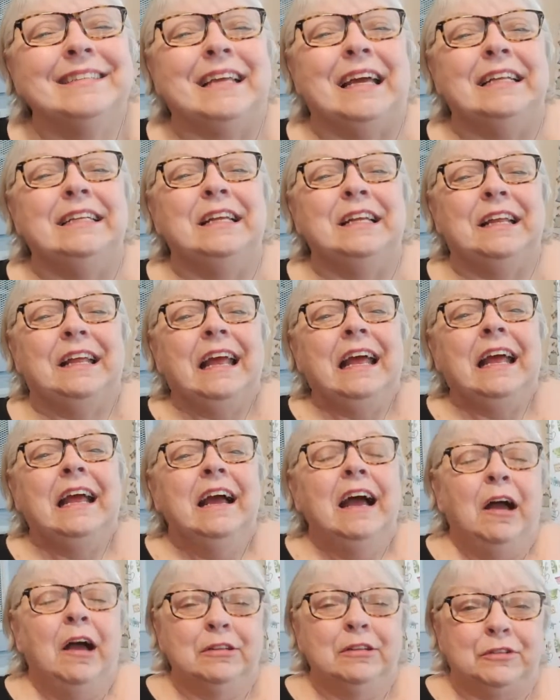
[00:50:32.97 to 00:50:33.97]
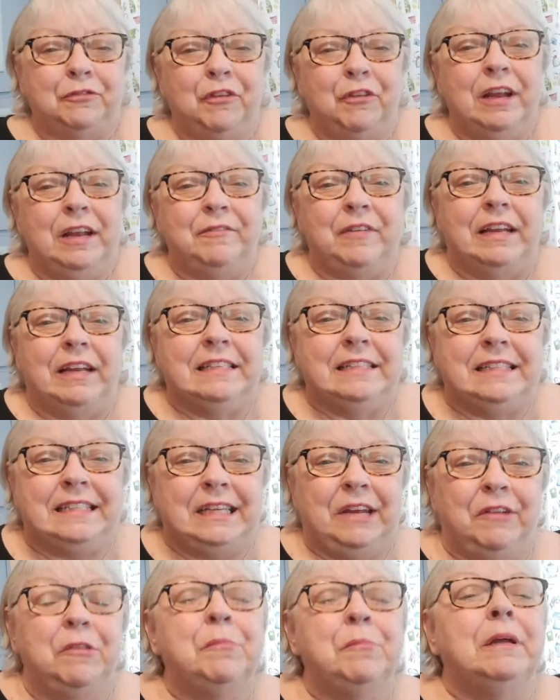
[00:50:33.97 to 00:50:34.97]
I did. I was afraid if I didn't
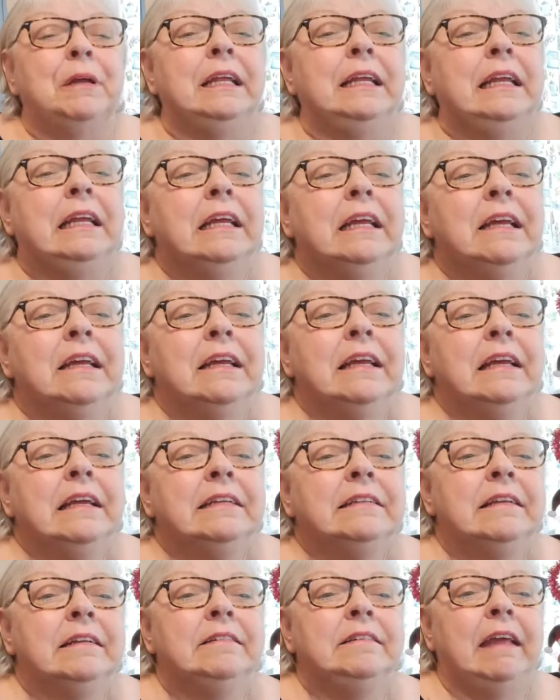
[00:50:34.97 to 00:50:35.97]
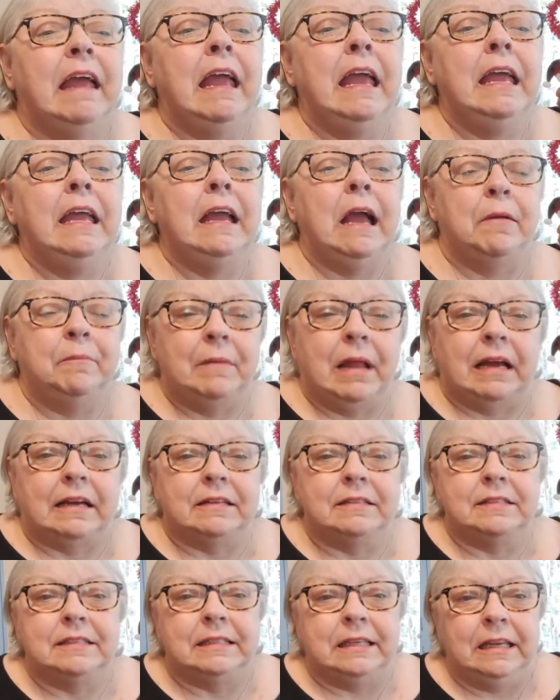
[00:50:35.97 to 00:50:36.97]
see everybody today, I'm not
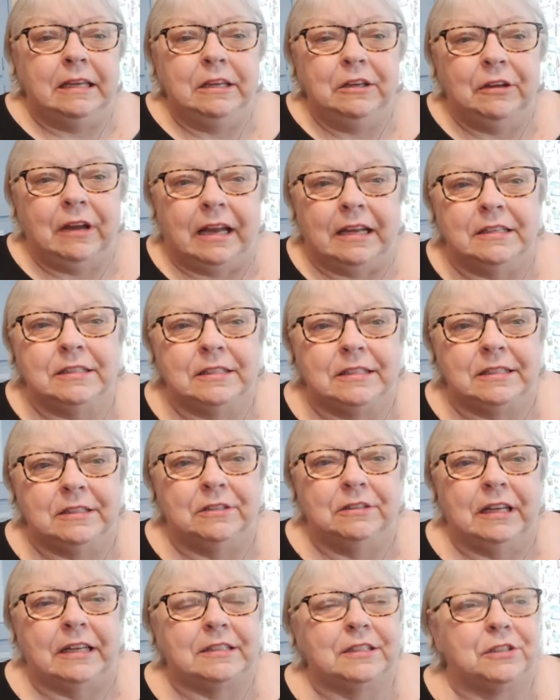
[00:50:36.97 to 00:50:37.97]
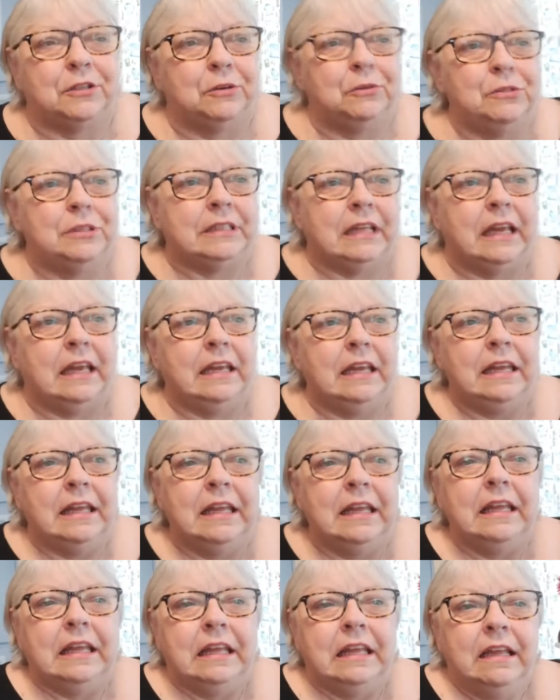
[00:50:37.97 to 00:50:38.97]
going to see you guys till next Thursday.
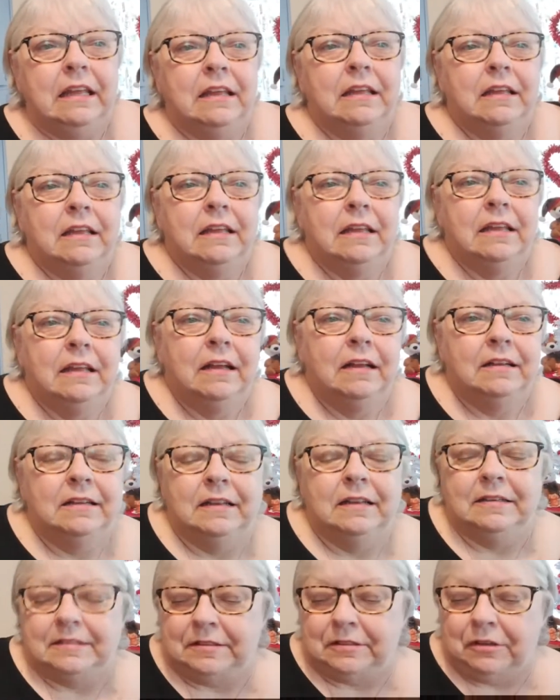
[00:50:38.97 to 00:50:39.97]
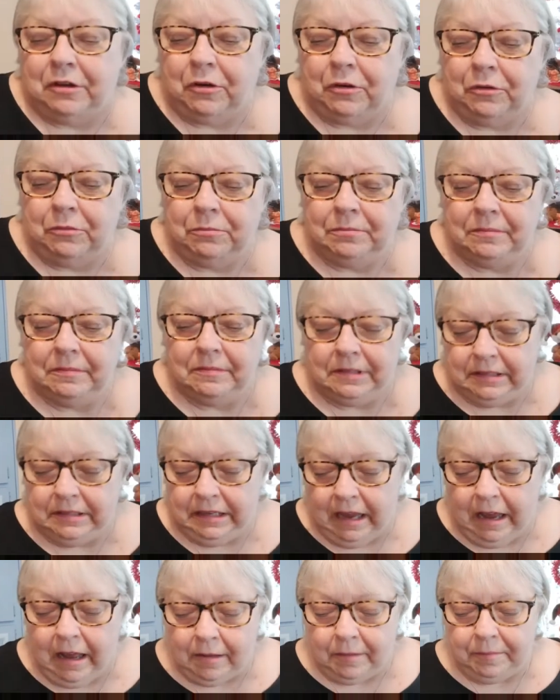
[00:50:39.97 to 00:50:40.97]
So,
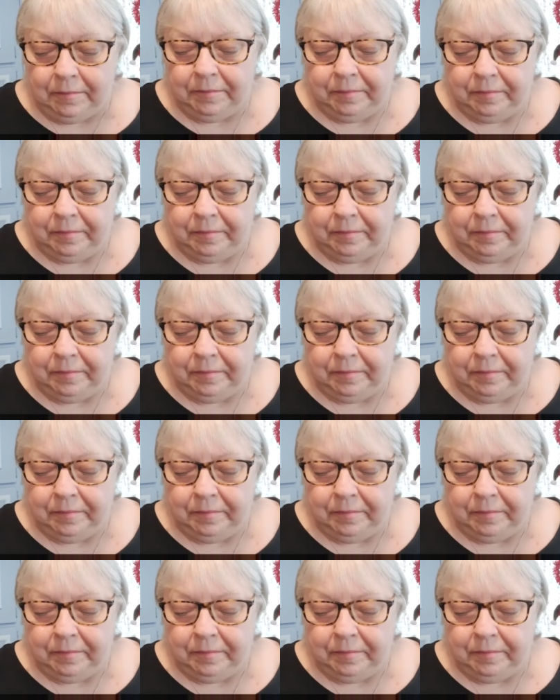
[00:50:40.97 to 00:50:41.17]
yeah.